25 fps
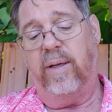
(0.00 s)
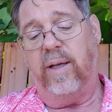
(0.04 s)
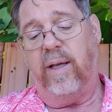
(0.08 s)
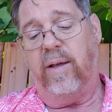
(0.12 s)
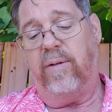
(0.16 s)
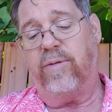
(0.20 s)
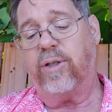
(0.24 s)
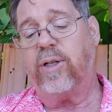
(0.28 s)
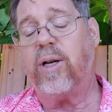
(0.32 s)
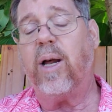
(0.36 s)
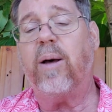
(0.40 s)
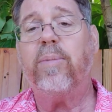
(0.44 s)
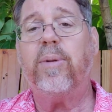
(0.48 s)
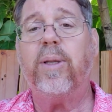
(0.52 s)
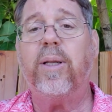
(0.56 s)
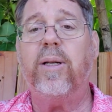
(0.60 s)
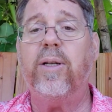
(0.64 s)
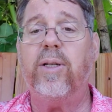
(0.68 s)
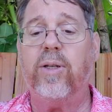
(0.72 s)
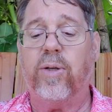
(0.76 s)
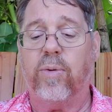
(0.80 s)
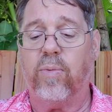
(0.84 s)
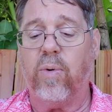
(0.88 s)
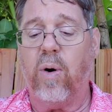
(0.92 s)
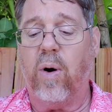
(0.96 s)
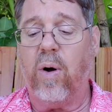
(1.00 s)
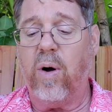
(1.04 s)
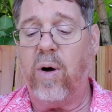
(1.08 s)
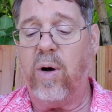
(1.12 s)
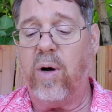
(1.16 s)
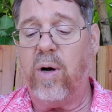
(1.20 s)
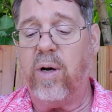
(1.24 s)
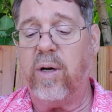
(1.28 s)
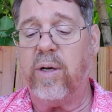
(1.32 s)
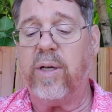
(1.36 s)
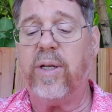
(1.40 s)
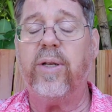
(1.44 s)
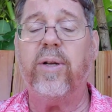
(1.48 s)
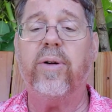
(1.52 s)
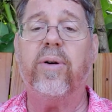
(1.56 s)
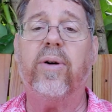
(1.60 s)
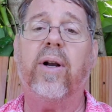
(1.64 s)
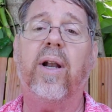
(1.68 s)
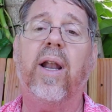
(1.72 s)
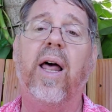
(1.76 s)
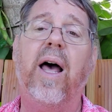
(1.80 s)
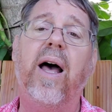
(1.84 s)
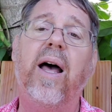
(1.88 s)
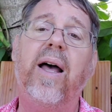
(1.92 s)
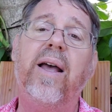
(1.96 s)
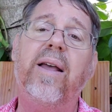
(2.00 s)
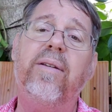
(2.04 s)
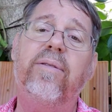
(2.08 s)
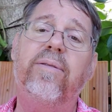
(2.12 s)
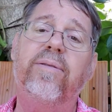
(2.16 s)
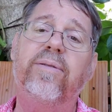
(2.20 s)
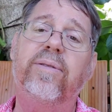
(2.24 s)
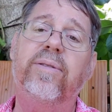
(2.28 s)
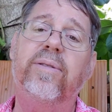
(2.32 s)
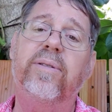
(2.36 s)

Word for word: If something is wrong in your life,